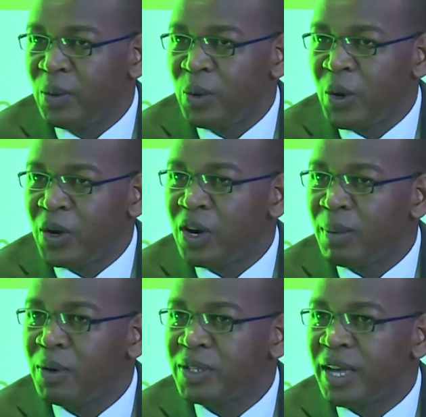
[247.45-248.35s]
we were around
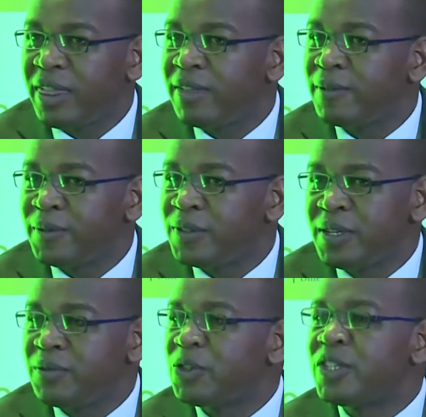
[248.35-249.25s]
about at
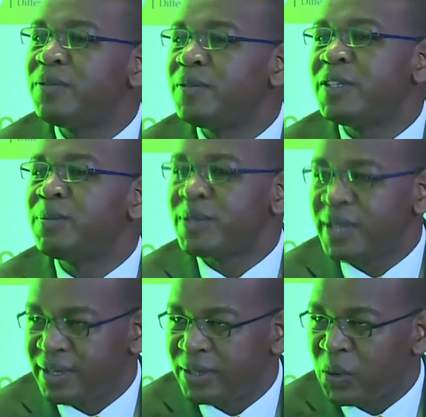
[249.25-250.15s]

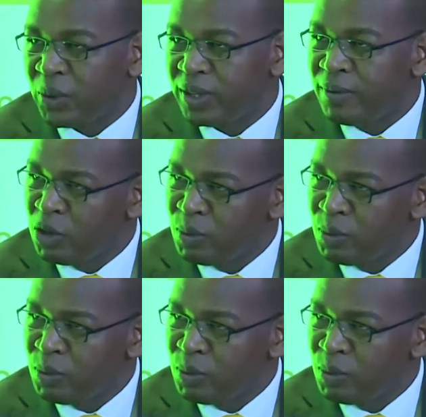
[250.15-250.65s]
15% growth, if you